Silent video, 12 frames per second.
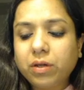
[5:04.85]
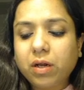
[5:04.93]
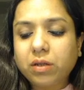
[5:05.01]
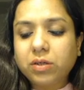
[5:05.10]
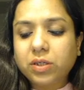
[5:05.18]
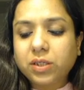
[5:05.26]

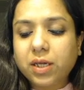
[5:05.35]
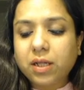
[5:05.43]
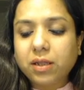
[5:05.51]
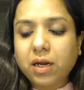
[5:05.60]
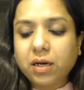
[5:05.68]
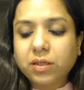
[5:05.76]
another
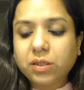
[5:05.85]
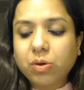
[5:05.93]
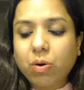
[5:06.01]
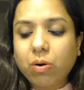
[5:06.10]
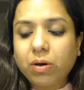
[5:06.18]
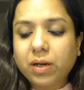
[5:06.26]
cell that is
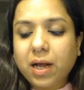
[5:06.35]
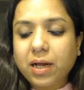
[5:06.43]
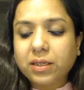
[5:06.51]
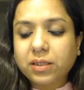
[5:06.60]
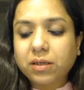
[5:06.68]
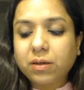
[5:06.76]
called
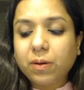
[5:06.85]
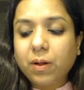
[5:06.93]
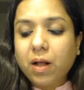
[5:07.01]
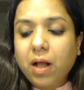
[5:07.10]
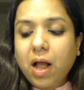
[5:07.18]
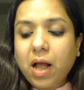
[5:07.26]
as a
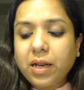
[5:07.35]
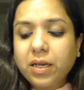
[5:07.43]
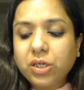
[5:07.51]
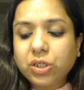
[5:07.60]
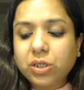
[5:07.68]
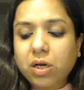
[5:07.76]

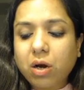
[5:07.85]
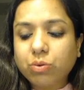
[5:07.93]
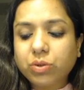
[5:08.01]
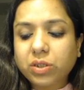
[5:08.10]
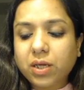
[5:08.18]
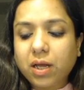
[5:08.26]
Anish cow
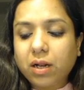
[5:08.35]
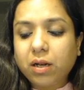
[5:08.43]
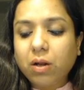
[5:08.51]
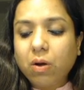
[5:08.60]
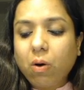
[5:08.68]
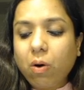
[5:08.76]
cell
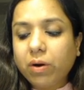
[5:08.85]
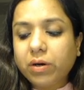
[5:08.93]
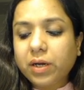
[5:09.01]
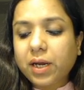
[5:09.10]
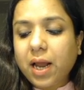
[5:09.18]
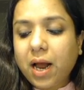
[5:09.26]
or
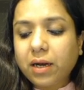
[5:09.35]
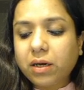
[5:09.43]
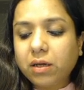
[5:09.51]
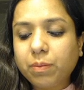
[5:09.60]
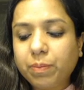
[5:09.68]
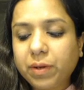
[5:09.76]
a
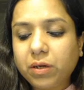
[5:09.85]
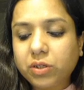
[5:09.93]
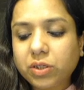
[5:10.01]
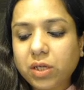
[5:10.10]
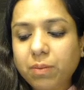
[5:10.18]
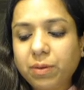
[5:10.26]
caterpillar
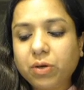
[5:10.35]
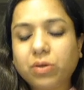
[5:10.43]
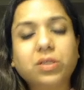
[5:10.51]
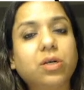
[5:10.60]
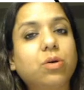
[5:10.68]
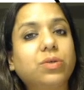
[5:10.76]
cell,
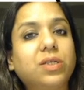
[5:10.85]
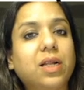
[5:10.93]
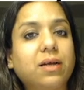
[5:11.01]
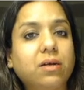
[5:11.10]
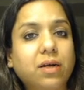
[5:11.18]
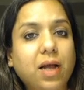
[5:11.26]
because it looks
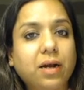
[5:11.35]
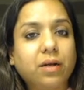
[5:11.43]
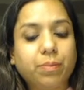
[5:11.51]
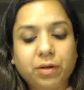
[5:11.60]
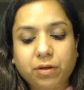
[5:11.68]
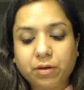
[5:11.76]
like a
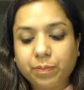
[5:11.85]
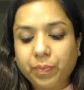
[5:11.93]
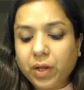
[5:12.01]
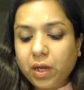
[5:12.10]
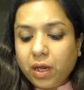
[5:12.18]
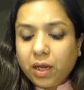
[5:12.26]
caterpillar.
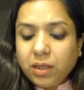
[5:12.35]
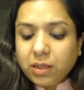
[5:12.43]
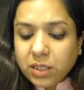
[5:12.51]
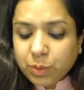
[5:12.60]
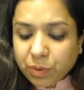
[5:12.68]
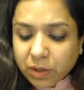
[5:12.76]
In
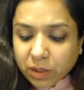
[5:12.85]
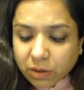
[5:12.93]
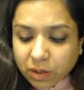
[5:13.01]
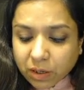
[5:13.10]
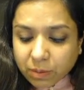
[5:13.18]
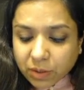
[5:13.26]
this
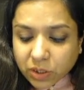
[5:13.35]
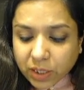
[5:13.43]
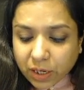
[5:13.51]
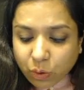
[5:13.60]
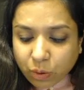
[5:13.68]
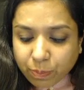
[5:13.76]
particular image,
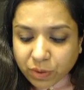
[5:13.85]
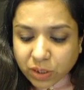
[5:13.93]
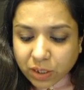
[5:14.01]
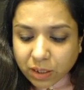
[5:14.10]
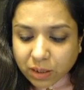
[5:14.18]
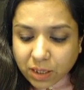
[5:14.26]
can you
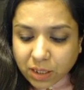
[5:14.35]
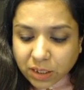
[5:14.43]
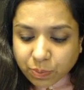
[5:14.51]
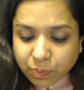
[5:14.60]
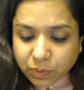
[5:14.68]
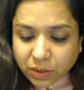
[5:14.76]
appreciate
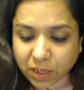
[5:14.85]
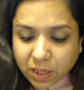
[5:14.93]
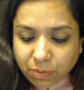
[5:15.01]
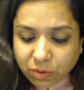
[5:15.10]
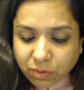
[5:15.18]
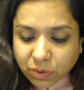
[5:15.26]
these
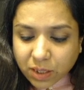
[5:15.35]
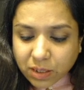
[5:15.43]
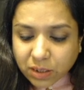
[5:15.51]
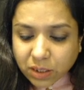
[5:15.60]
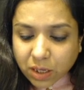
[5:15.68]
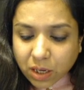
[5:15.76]
types of
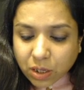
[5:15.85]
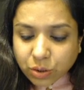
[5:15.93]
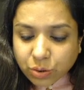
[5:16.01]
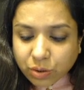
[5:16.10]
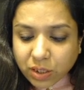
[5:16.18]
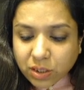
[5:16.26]
cells?
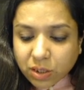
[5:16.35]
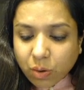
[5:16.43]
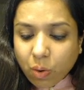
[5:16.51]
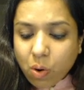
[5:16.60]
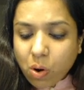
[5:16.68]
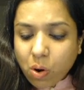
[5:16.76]
So these are
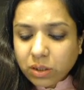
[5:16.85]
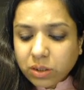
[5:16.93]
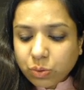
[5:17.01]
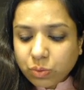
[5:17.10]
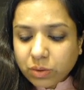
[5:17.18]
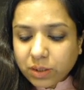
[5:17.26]
all
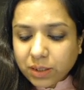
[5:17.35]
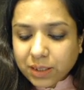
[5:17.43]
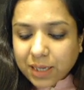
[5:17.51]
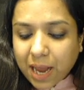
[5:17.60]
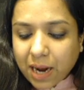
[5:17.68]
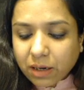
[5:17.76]
students
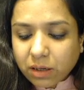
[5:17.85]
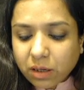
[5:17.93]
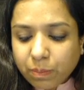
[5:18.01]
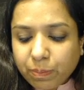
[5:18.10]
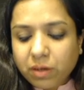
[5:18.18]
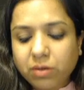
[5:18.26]

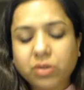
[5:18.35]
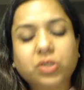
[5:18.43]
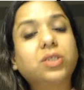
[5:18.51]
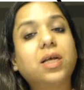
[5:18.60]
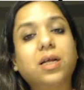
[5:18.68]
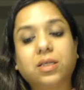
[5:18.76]
caterpillar
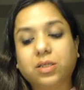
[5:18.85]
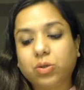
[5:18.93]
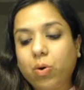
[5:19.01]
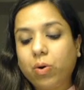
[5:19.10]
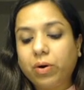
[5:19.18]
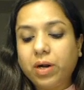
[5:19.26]
cells
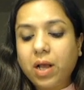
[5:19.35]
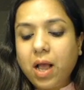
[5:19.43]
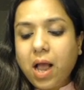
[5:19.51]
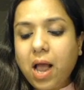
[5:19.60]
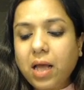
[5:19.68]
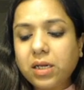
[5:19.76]
or
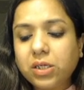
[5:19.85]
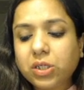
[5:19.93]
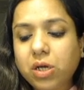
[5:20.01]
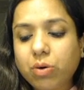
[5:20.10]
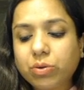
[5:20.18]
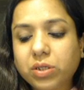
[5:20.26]

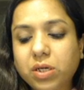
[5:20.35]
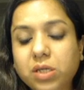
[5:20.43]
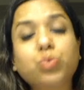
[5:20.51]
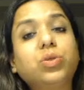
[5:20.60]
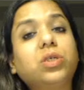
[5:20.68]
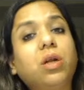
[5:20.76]
Anish cow
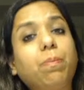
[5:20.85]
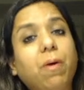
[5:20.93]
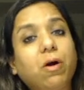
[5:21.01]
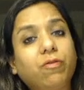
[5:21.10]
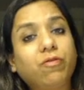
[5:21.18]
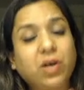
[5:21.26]
cells, which are a
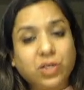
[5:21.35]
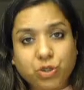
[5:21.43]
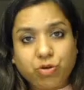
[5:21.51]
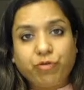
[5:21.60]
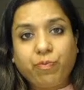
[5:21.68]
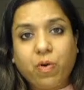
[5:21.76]
part of
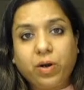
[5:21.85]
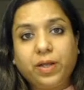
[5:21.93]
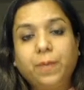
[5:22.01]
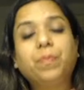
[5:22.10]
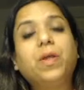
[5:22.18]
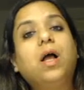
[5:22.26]
Ashcroft
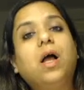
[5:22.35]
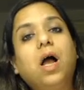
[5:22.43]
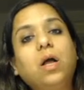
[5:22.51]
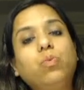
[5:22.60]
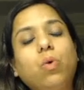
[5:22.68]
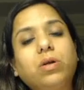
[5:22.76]
body.
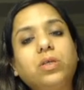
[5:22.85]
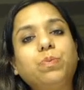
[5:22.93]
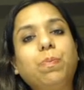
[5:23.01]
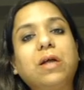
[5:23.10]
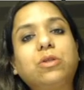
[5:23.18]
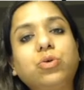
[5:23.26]
And what is
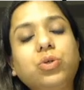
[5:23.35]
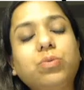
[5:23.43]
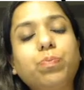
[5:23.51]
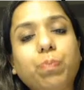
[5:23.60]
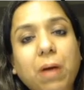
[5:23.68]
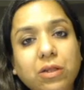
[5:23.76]

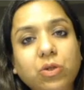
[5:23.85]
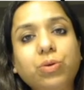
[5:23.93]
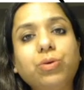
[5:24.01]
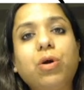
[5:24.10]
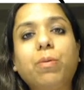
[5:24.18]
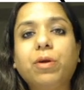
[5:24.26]

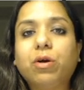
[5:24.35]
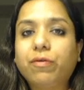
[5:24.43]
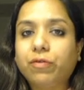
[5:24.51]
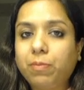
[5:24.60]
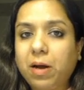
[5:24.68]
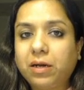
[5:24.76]
pathognomic
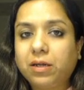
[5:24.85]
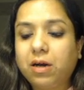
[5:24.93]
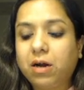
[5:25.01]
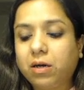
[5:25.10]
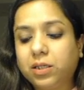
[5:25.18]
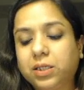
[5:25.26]
of rheumatic
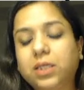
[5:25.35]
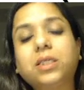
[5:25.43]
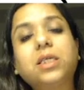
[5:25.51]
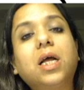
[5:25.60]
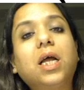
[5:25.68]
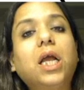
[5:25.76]
heart
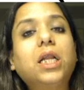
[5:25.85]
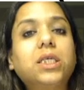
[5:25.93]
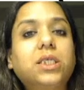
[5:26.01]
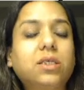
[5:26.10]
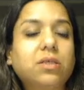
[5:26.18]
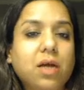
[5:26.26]
disease? It
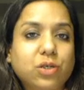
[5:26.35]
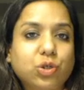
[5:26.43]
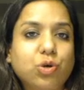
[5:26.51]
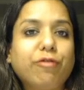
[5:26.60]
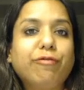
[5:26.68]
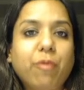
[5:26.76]
is this
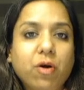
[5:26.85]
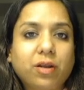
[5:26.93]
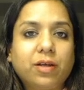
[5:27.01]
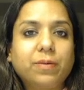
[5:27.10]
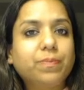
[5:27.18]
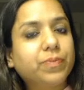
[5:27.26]
Ashcroft
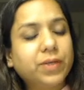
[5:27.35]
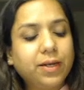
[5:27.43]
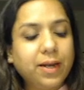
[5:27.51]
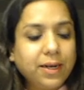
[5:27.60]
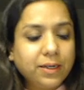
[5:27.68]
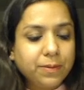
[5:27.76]
body,
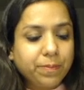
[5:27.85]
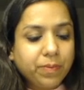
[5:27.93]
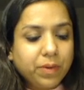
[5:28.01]
correct?